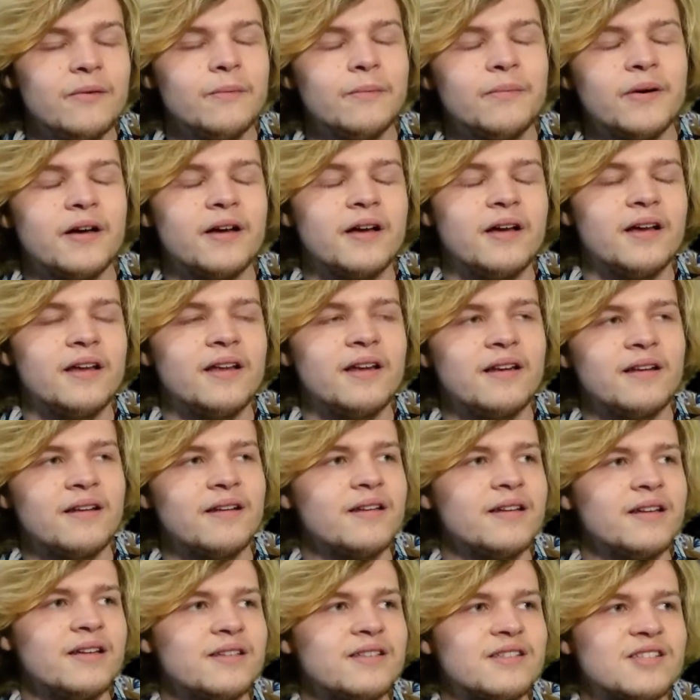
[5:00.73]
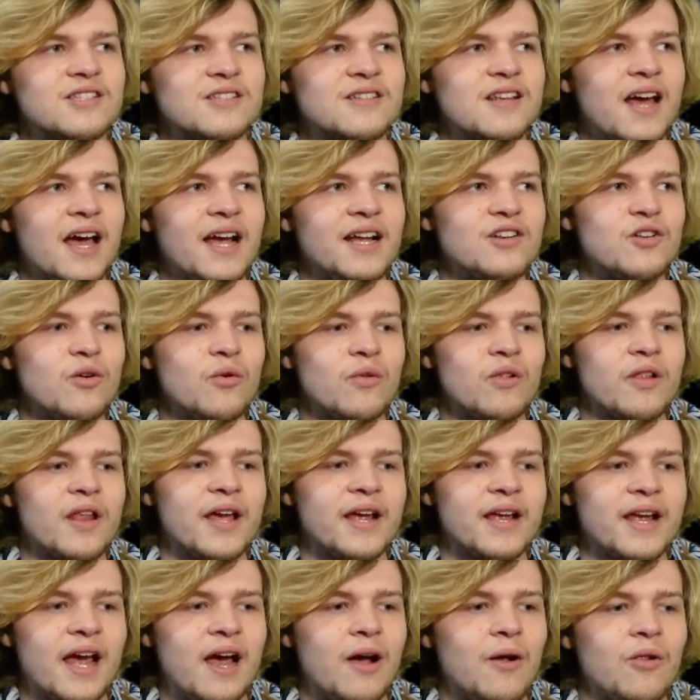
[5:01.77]
But I don't
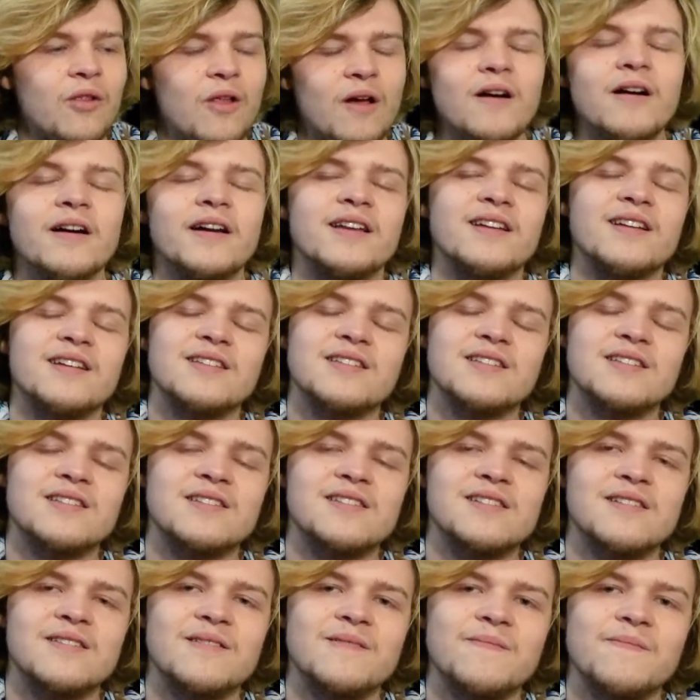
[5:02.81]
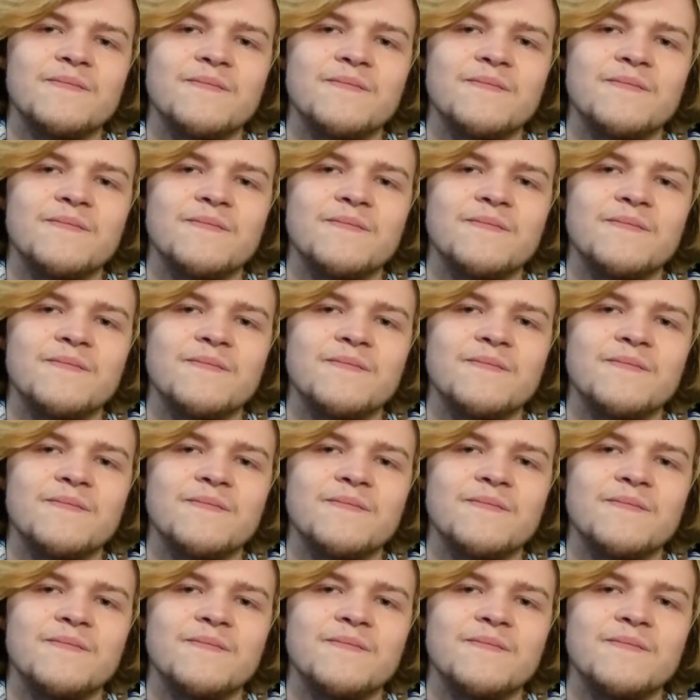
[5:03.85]
like how long it is.